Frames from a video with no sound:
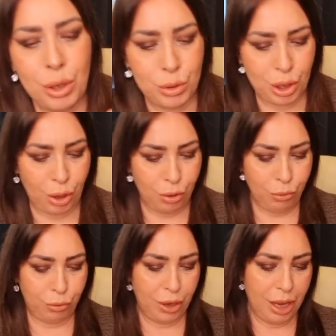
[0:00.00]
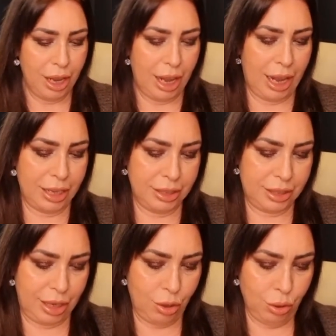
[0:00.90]
Rudolph. And
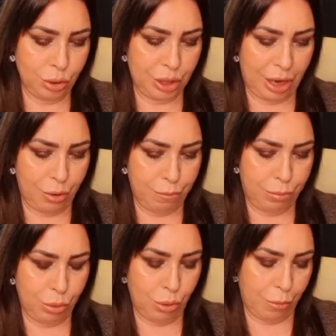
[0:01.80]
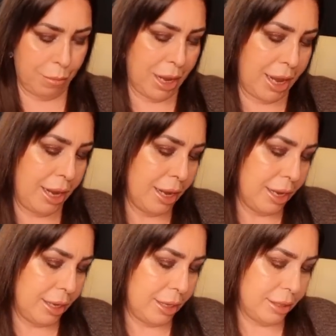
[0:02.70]
he also bought me,
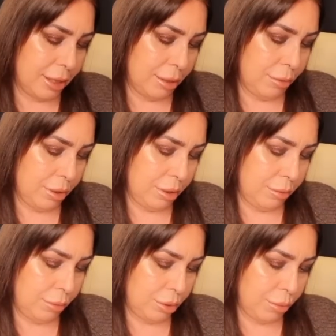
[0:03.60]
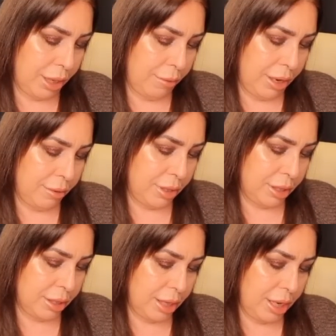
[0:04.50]
is that one, which way around
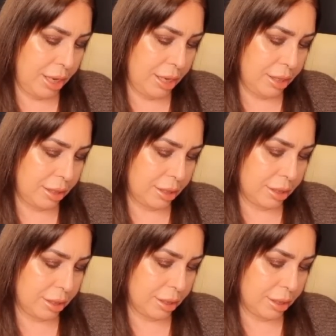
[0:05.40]
is this?